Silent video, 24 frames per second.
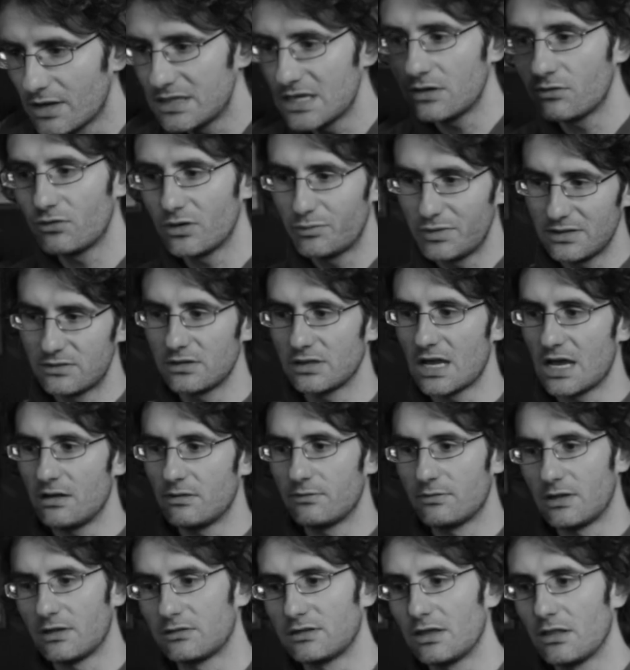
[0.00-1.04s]
And then it repeats again,
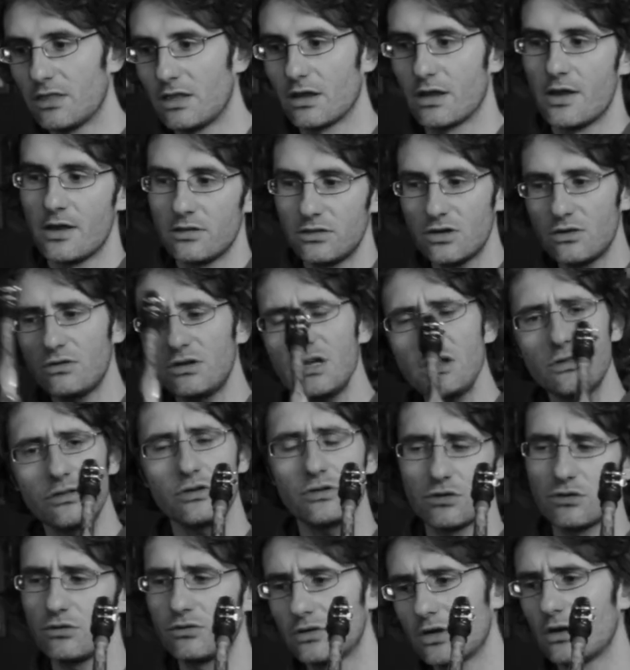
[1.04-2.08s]
the same thing.
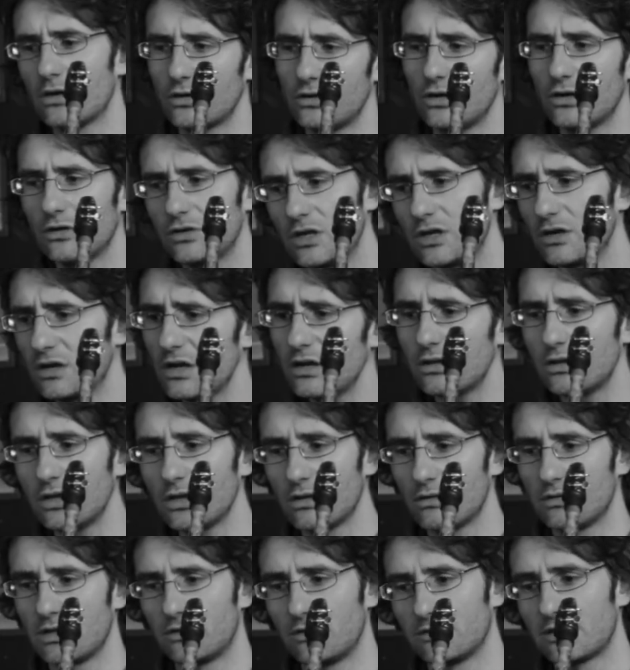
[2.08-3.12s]

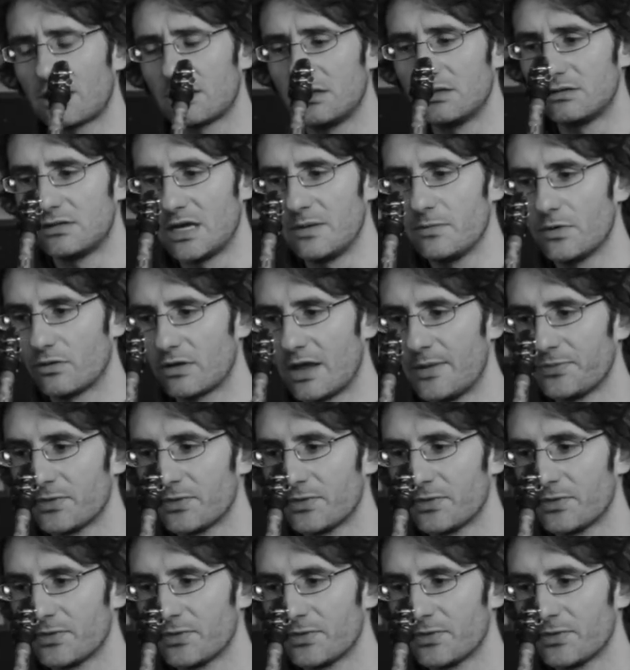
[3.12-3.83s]
That's exactly the same, okay?